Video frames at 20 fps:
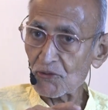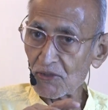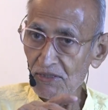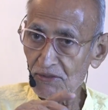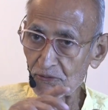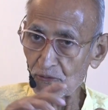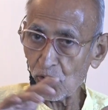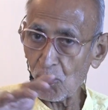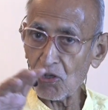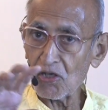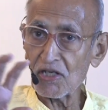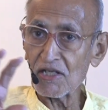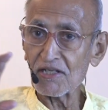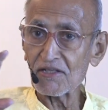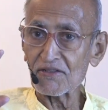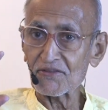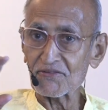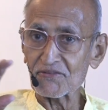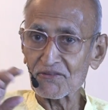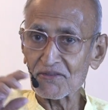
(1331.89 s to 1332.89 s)
You get
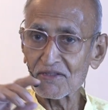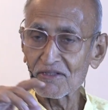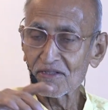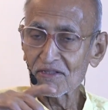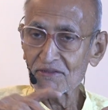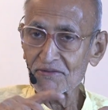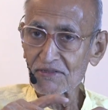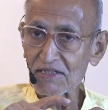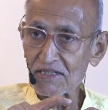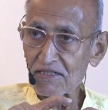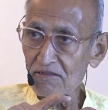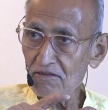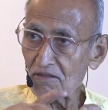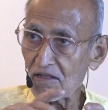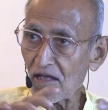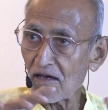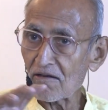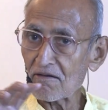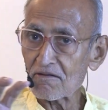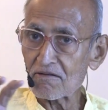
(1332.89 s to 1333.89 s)
knowledge, there
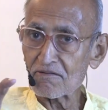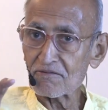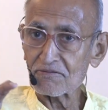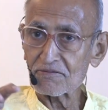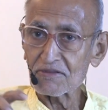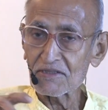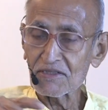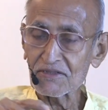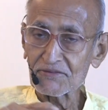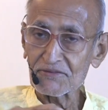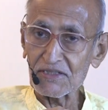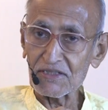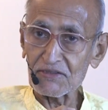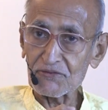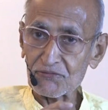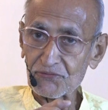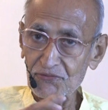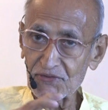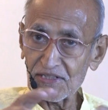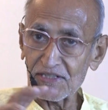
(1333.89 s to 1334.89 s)
is love,
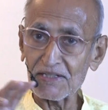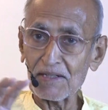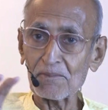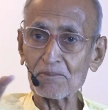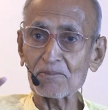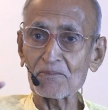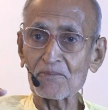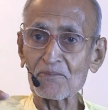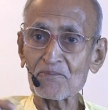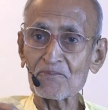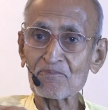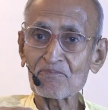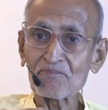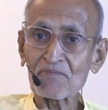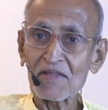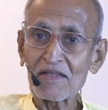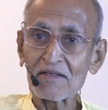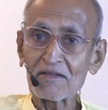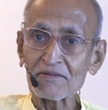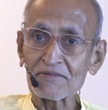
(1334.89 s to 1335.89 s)
there is freedom,
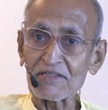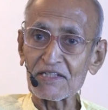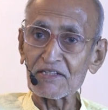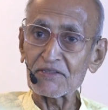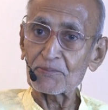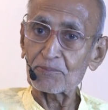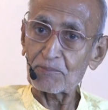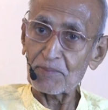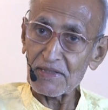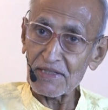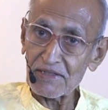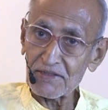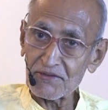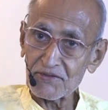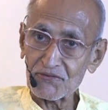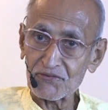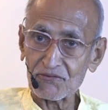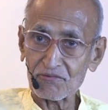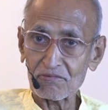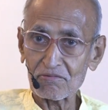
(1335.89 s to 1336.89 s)
there is
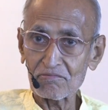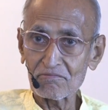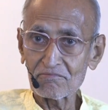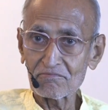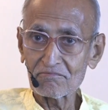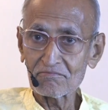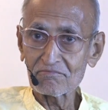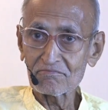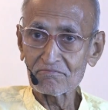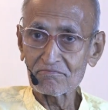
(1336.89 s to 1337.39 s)
peace.